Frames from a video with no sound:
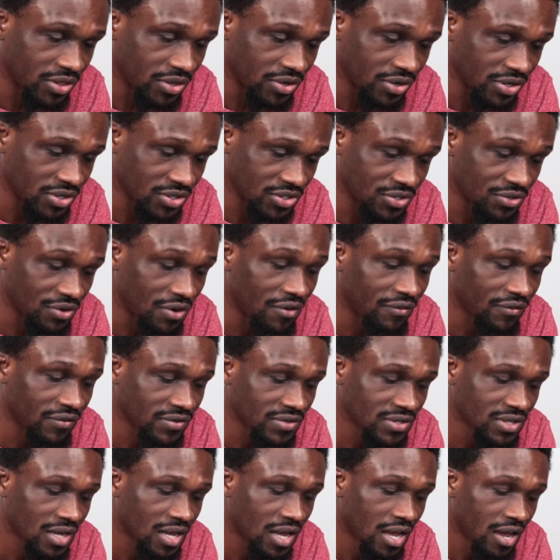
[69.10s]
his nerve
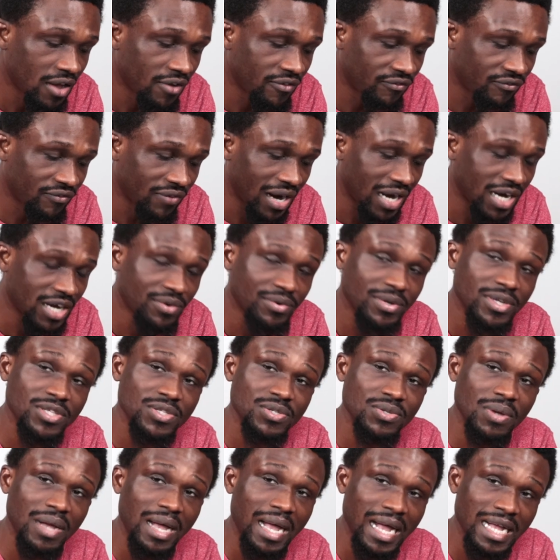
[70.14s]
firing
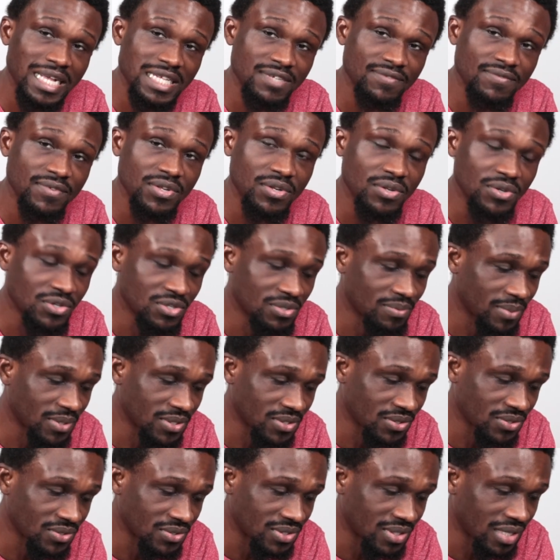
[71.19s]
to activate those
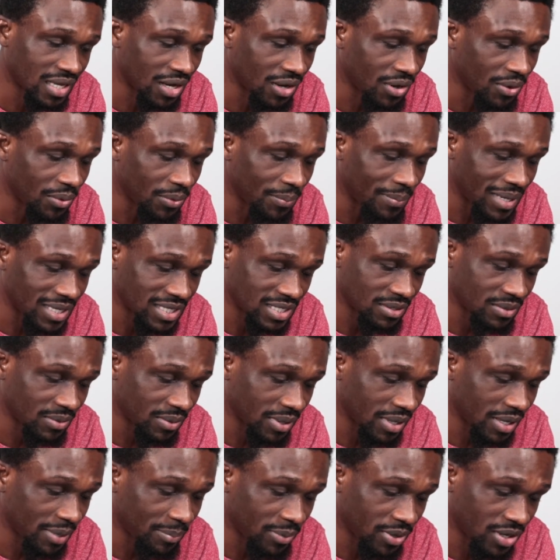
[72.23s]
muscles that makes it
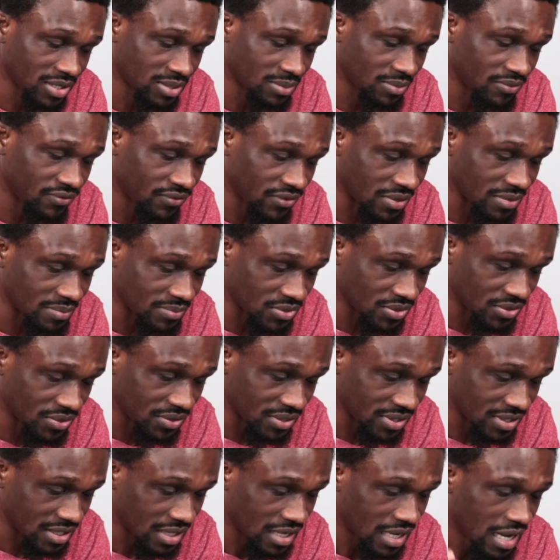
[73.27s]
possible for him to do
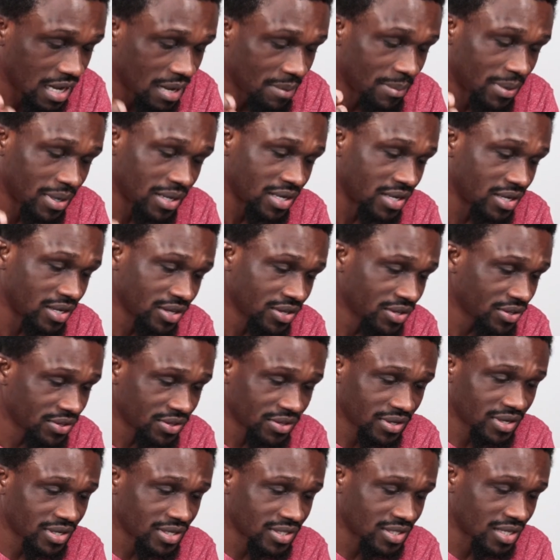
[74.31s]
this. But the other
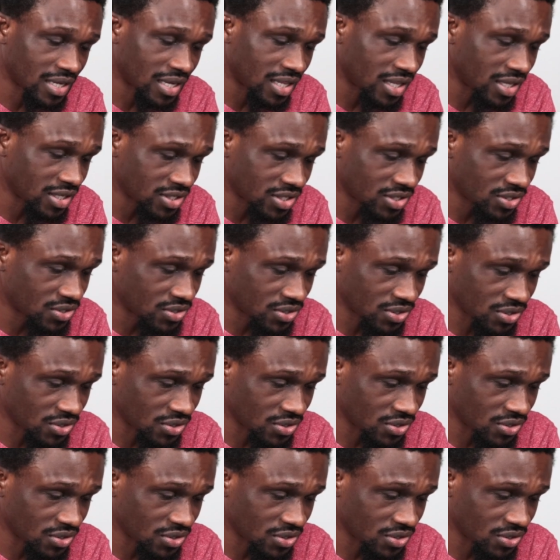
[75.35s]
thing is that let's just